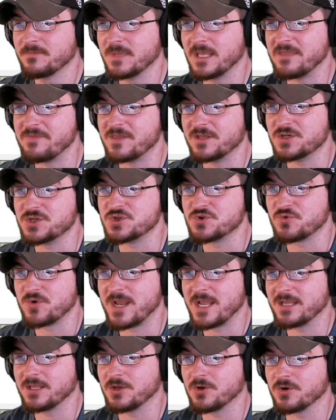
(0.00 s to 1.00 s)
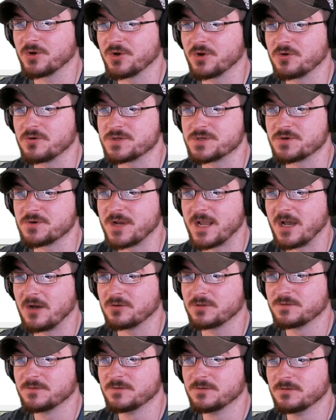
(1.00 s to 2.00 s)
and then drag your cursor
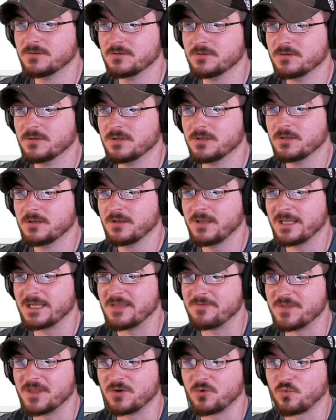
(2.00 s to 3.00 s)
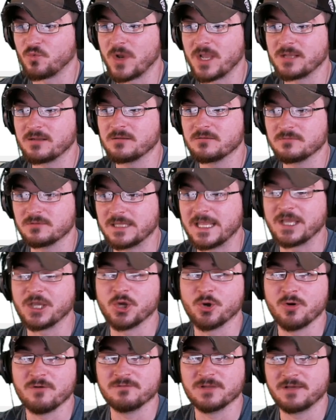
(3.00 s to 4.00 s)
out and then right let
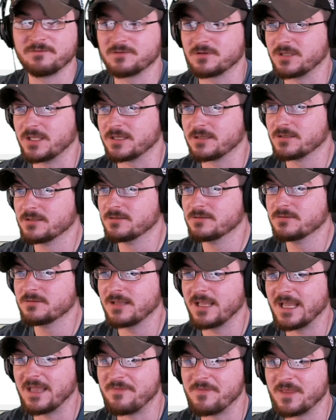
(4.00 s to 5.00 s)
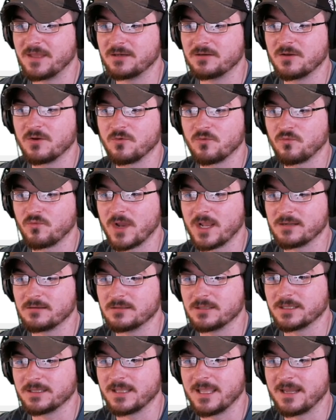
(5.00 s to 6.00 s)
go of left click and then right
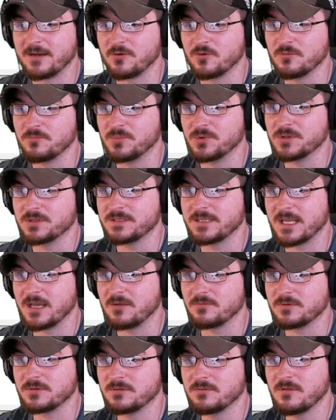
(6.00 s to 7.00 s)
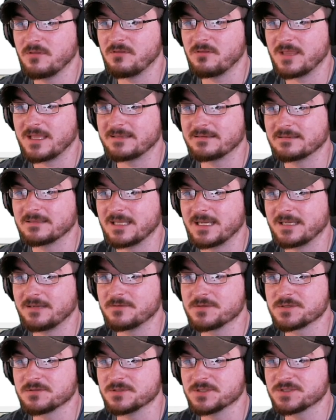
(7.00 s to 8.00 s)
click and it'll put down that line.
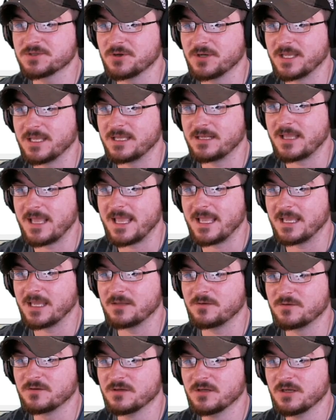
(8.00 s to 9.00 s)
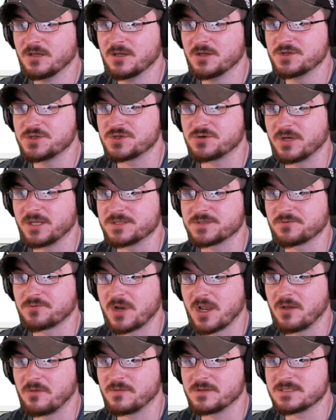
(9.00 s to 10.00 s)
So let's go ahead and trace
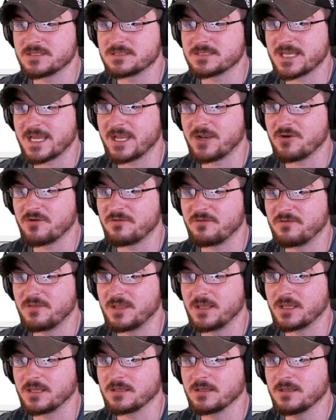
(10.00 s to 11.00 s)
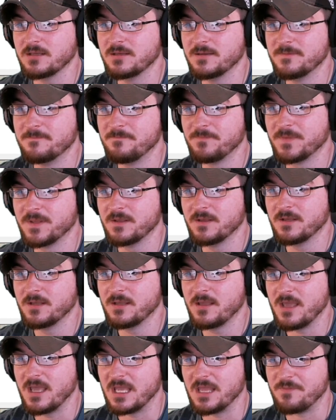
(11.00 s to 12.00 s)
around this entire thing.
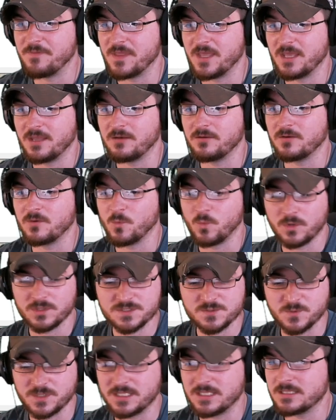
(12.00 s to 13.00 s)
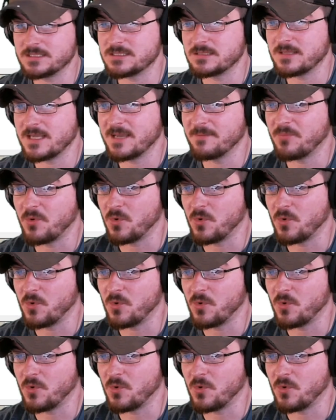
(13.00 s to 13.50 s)
And then once we get to that